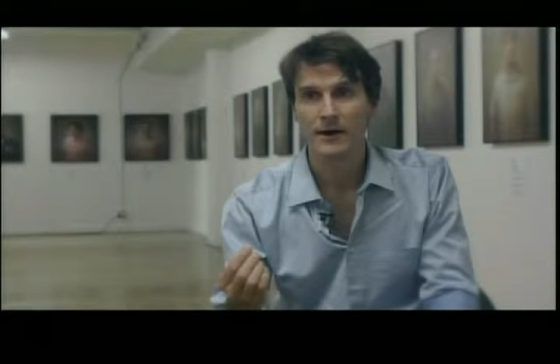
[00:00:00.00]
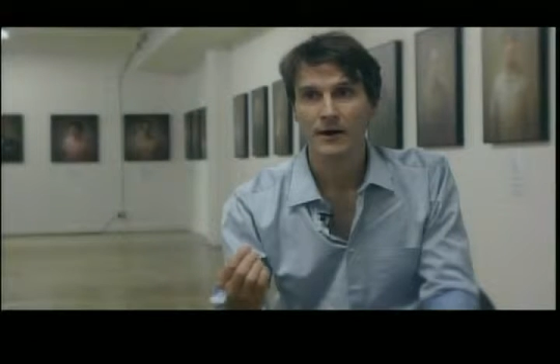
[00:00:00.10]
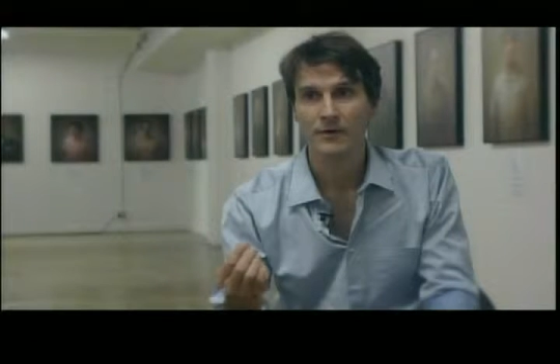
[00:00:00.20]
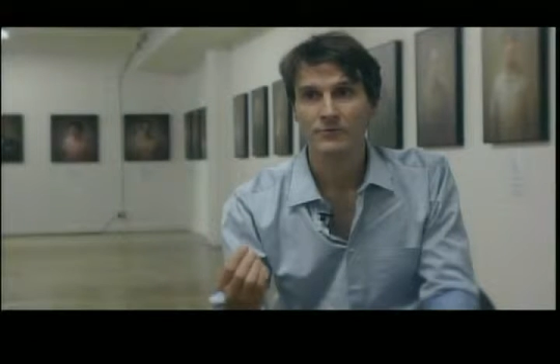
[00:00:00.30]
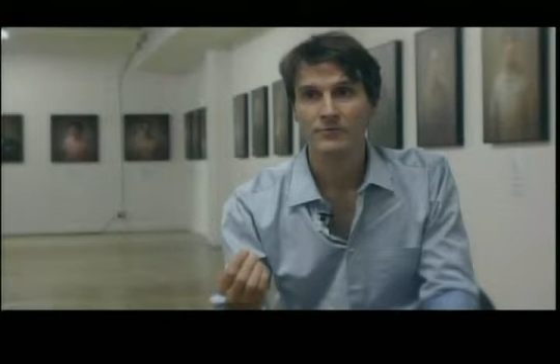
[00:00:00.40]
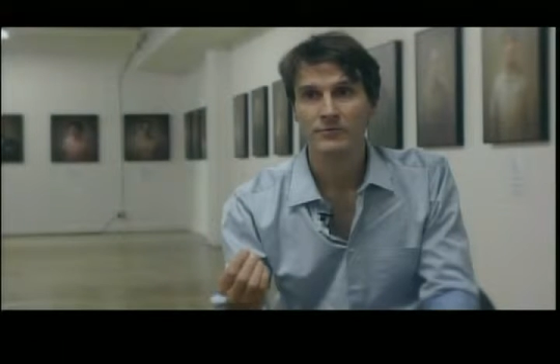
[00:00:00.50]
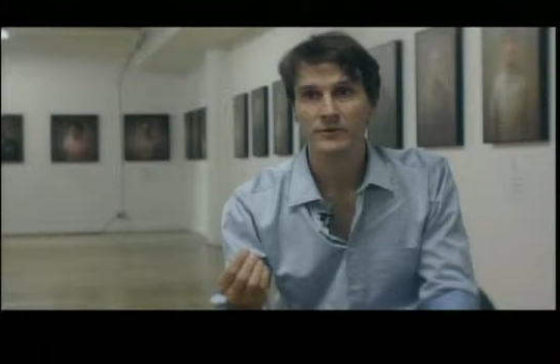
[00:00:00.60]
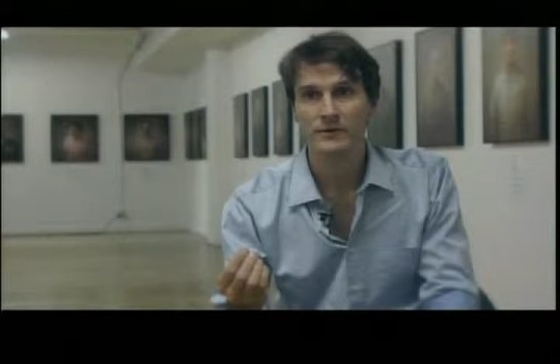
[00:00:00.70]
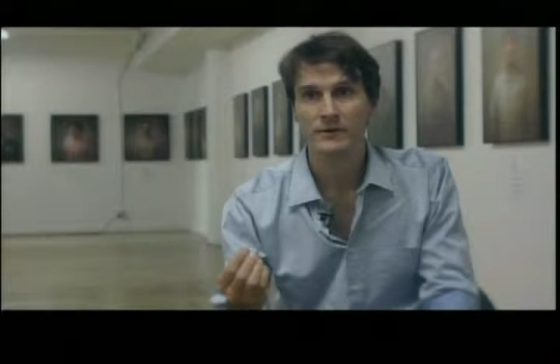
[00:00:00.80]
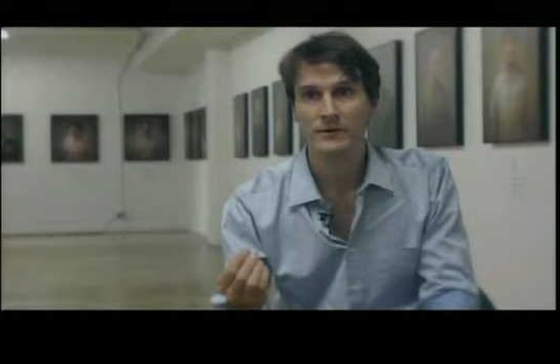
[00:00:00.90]
of
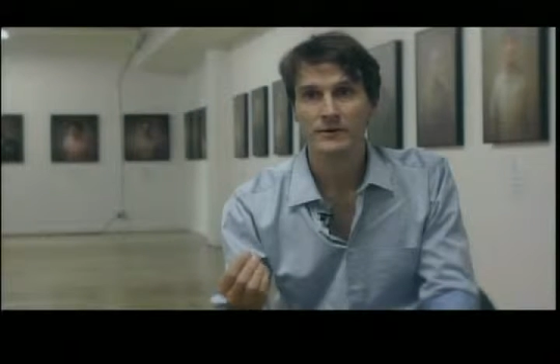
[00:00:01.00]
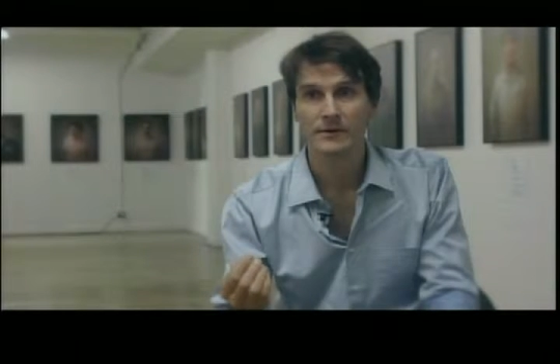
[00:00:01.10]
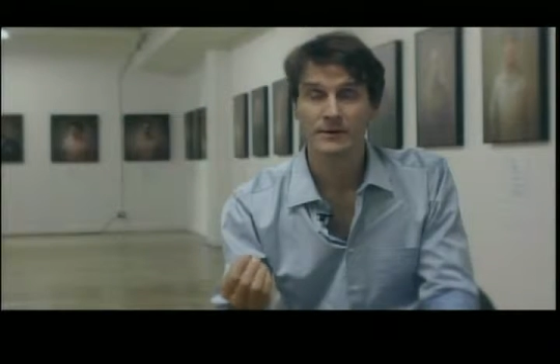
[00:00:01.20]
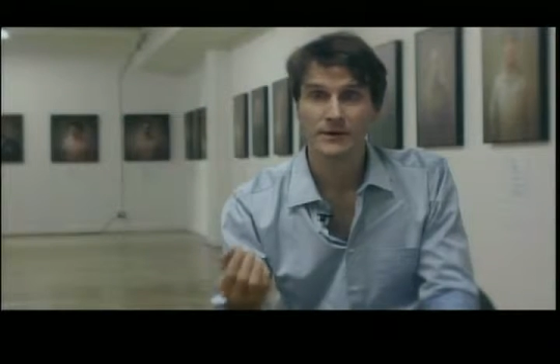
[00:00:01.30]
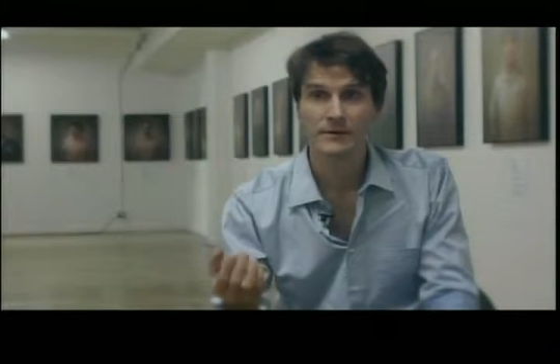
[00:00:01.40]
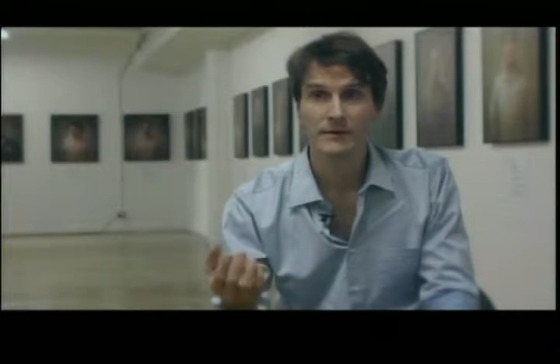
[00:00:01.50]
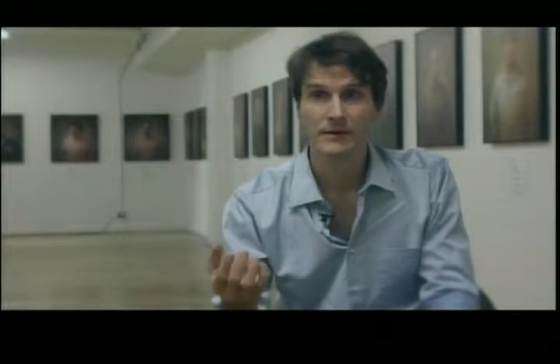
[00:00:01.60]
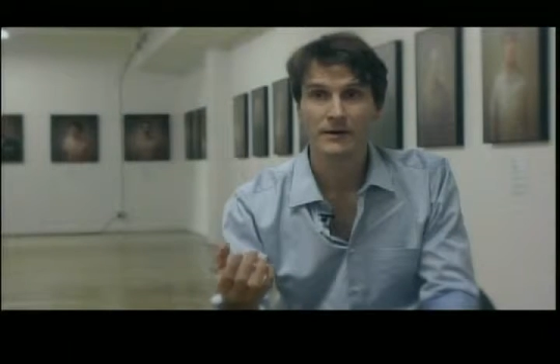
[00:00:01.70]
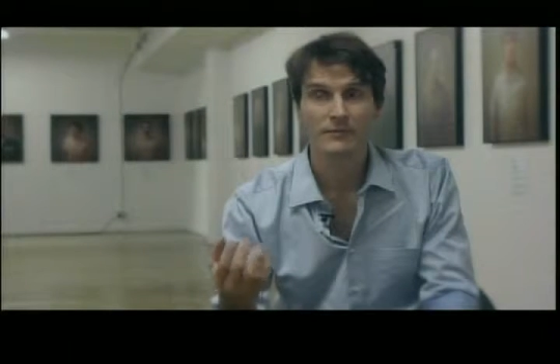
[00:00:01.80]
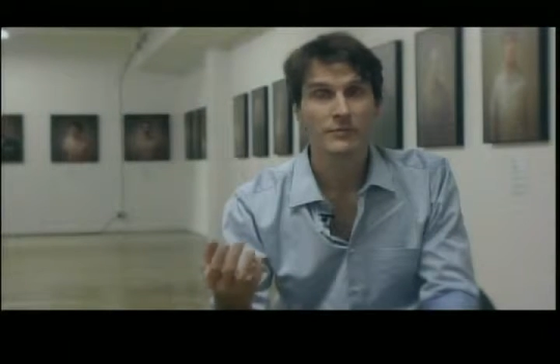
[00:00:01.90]

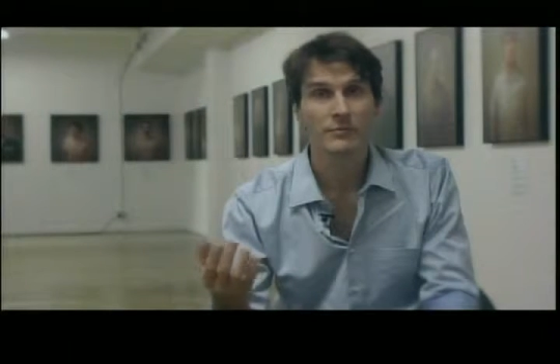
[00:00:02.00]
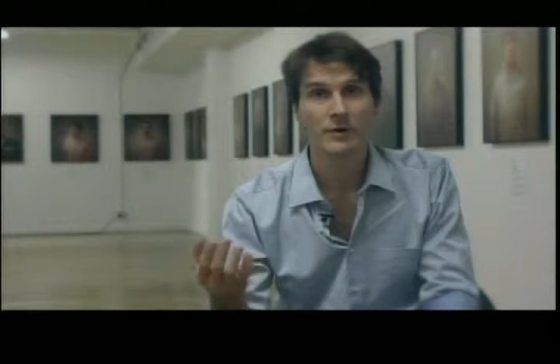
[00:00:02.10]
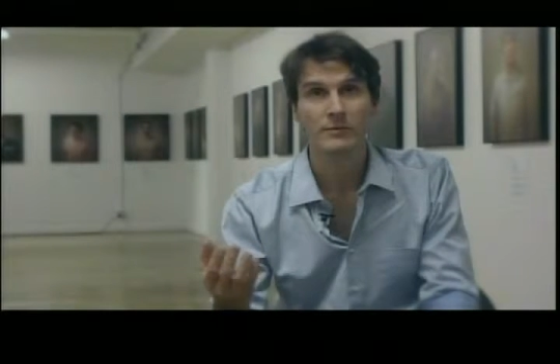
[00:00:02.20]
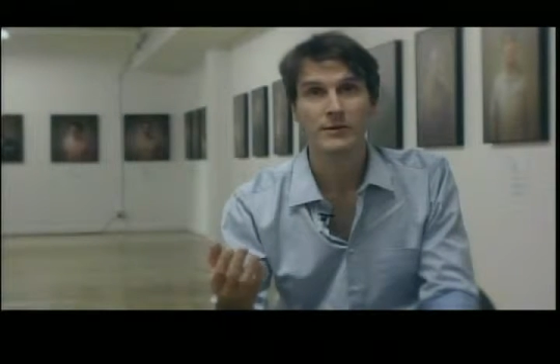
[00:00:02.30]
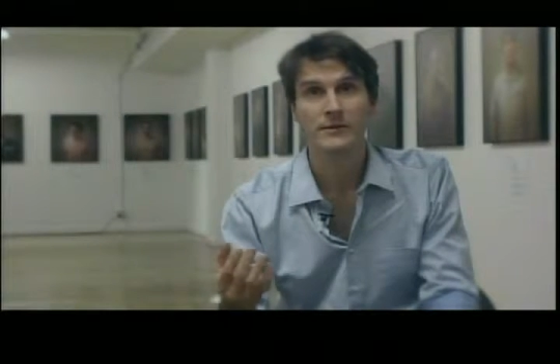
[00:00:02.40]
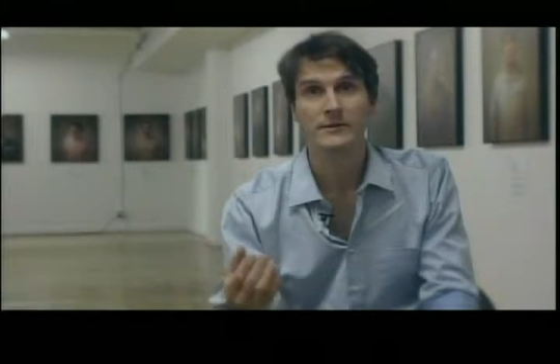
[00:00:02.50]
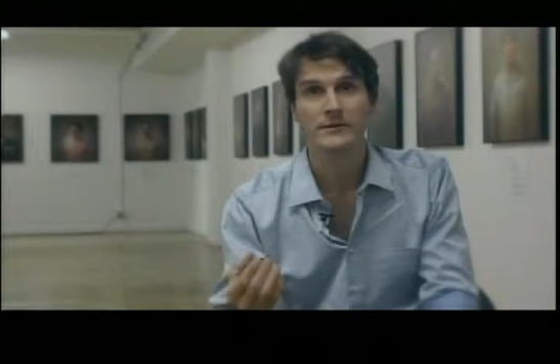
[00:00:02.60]
of the public.